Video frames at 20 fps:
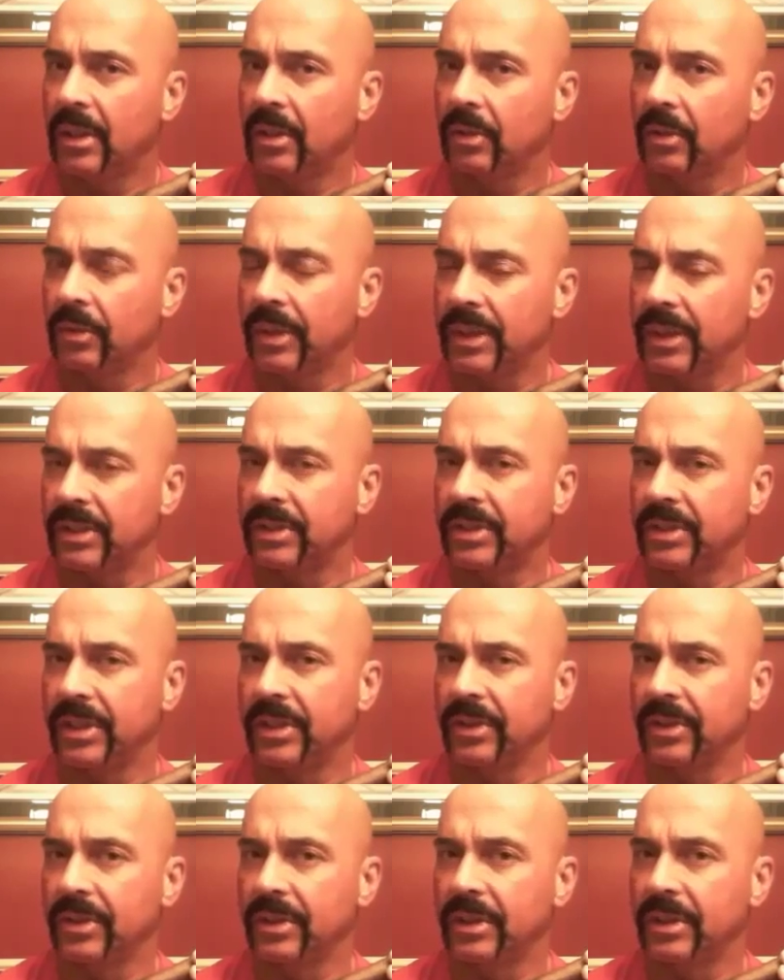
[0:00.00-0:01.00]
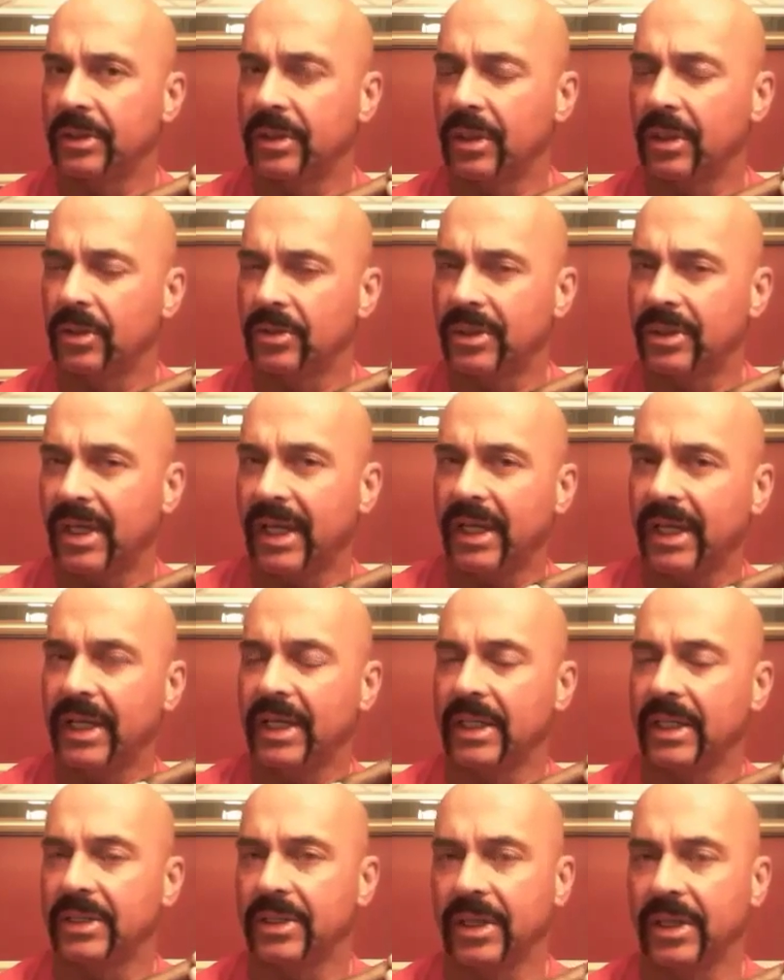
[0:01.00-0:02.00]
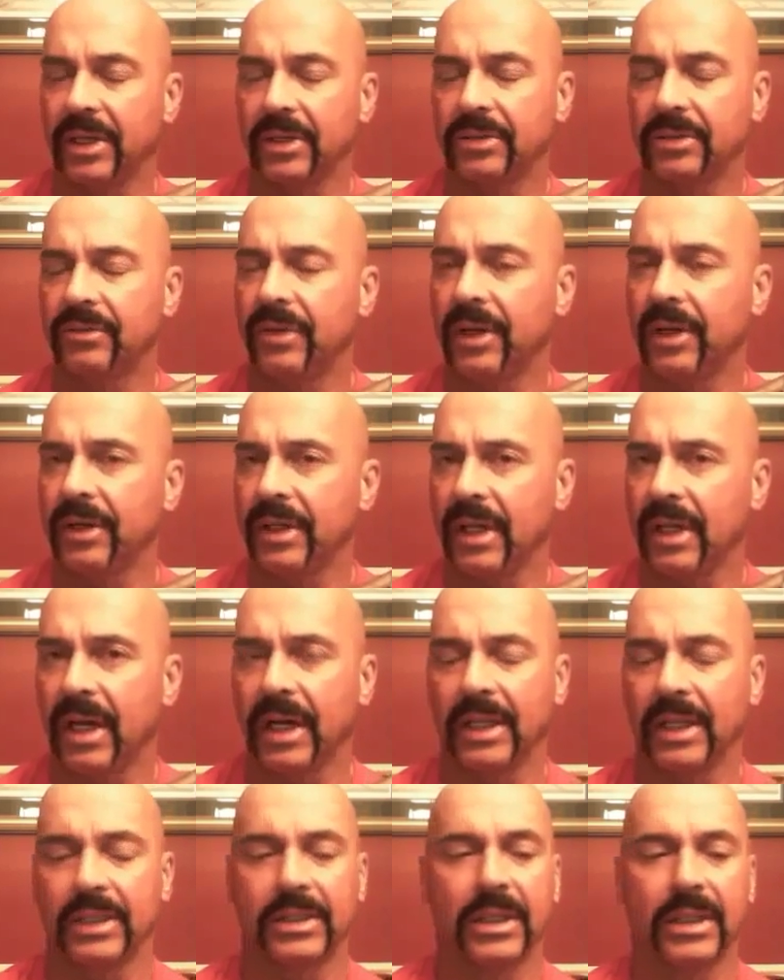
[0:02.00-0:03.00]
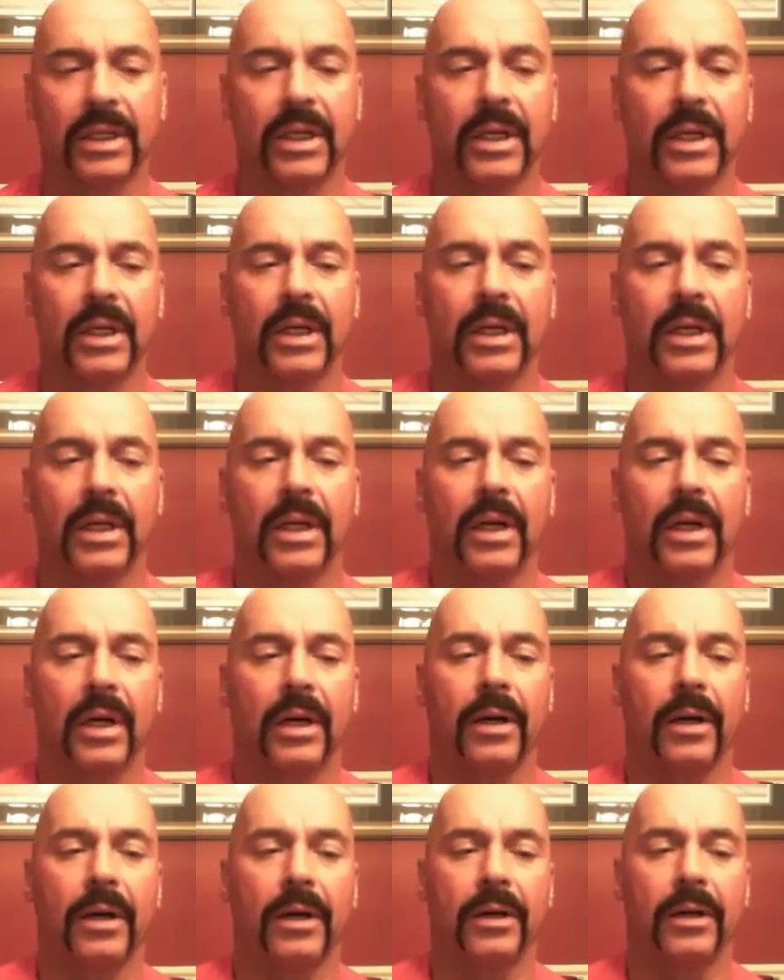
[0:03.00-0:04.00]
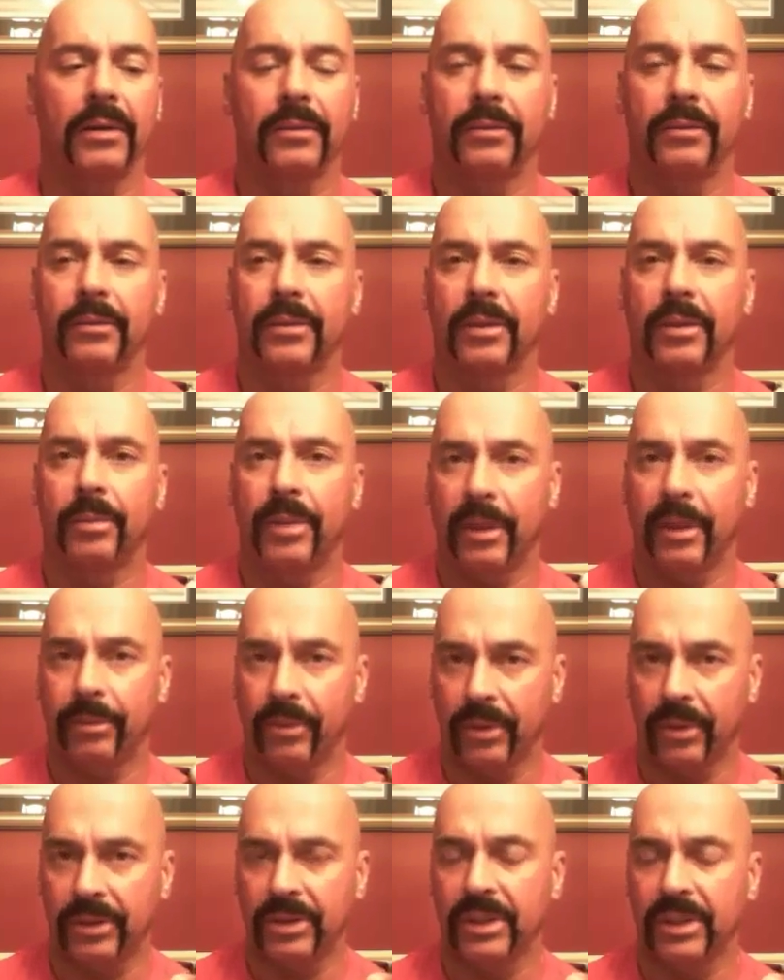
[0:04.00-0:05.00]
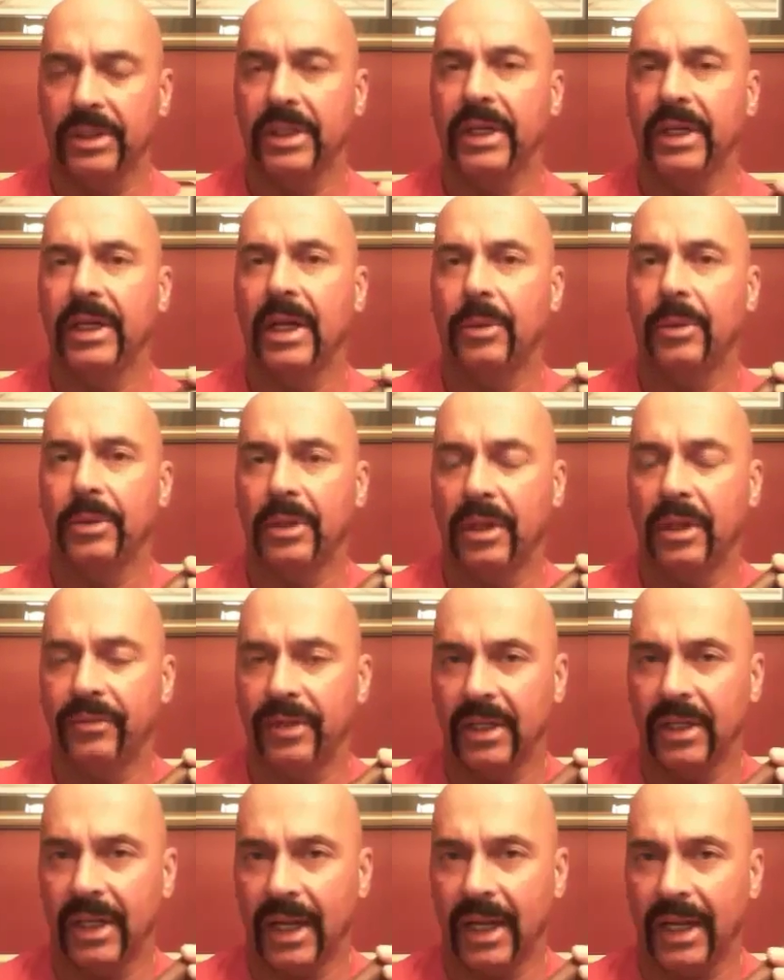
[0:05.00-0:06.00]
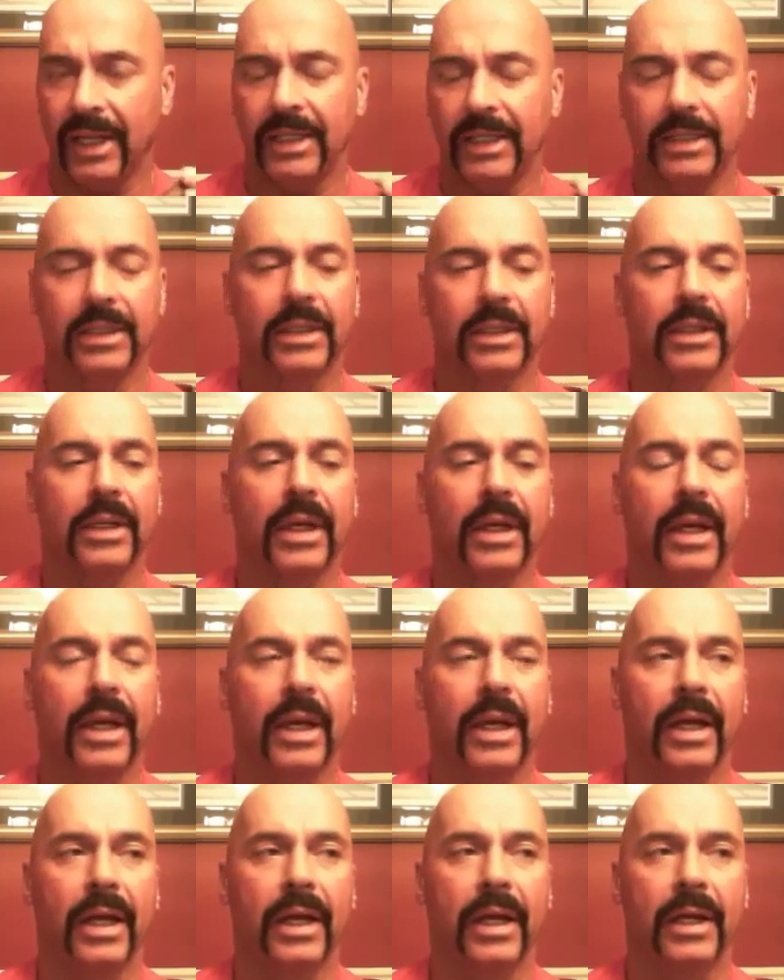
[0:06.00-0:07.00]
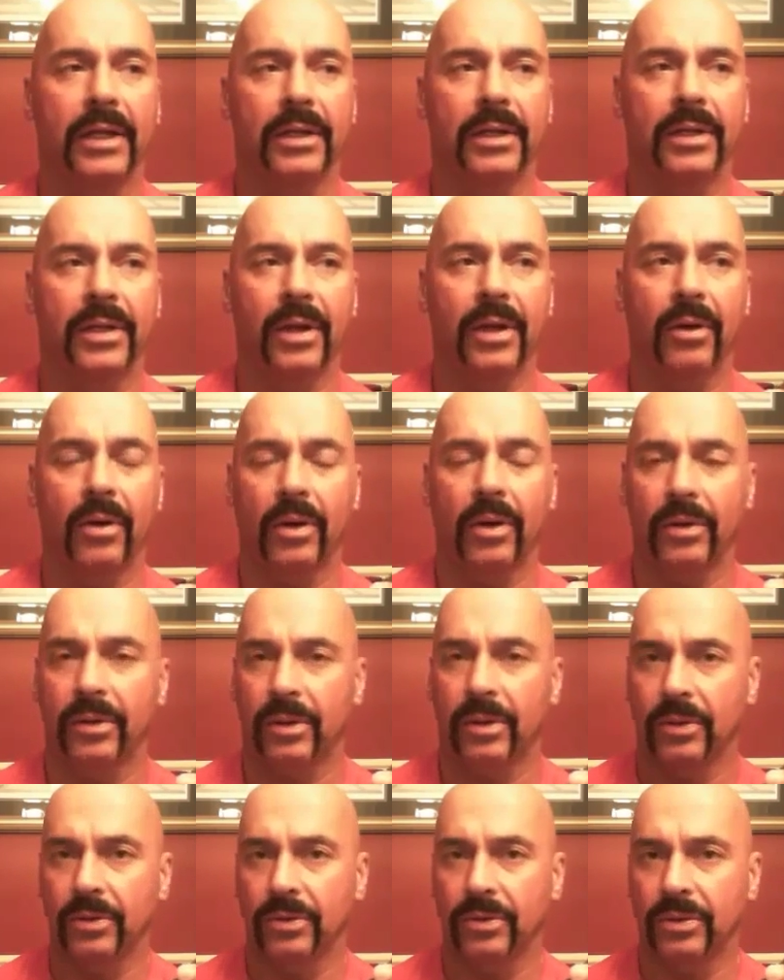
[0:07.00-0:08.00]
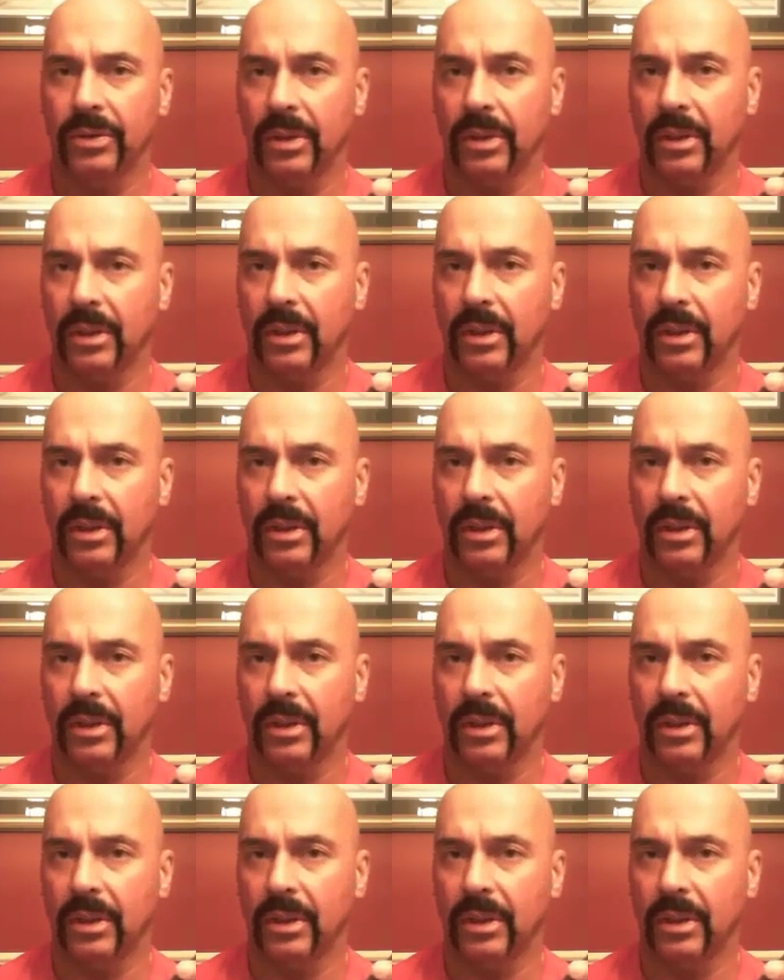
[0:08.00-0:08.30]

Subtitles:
rich cedar. It's a little tanginess there. It's very nice. The pepper is indeed, I would give it an 8, and there are those